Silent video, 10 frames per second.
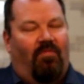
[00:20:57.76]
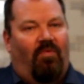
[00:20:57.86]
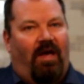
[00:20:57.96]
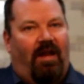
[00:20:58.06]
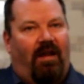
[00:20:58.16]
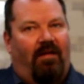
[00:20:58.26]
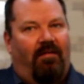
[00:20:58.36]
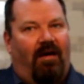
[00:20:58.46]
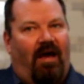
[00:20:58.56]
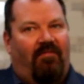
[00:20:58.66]
when
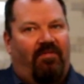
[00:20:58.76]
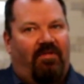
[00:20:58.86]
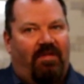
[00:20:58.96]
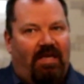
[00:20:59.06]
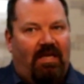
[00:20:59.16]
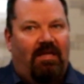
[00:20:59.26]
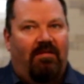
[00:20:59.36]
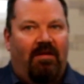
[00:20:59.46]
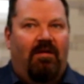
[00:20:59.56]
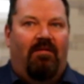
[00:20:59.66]
I've
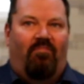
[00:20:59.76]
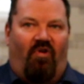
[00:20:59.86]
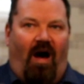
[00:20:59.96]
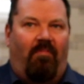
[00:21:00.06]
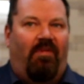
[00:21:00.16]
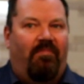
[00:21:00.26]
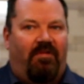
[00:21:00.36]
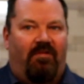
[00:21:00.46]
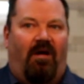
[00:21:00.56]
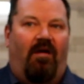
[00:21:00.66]
seen
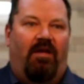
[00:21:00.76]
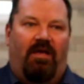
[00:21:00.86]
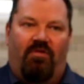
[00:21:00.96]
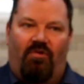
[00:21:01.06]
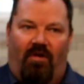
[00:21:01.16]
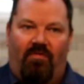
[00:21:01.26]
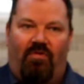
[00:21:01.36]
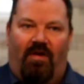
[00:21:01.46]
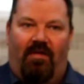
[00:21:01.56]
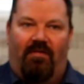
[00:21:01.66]
problems start in
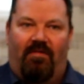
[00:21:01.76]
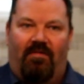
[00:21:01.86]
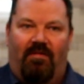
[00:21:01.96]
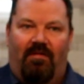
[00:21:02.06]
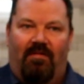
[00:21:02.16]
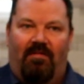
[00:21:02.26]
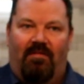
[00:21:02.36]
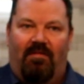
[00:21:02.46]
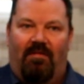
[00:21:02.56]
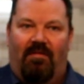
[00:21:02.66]
churches,
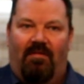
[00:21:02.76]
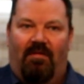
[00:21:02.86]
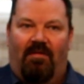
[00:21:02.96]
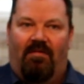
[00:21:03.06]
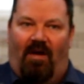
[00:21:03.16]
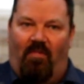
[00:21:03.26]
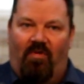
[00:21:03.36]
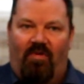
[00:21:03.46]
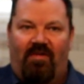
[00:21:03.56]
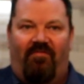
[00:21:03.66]

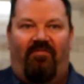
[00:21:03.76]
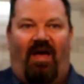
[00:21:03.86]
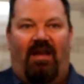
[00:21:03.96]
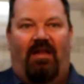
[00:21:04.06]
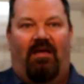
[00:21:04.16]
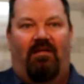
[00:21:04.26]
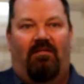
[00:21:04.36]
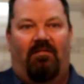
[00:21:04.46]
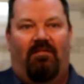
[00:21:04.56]
someone was offended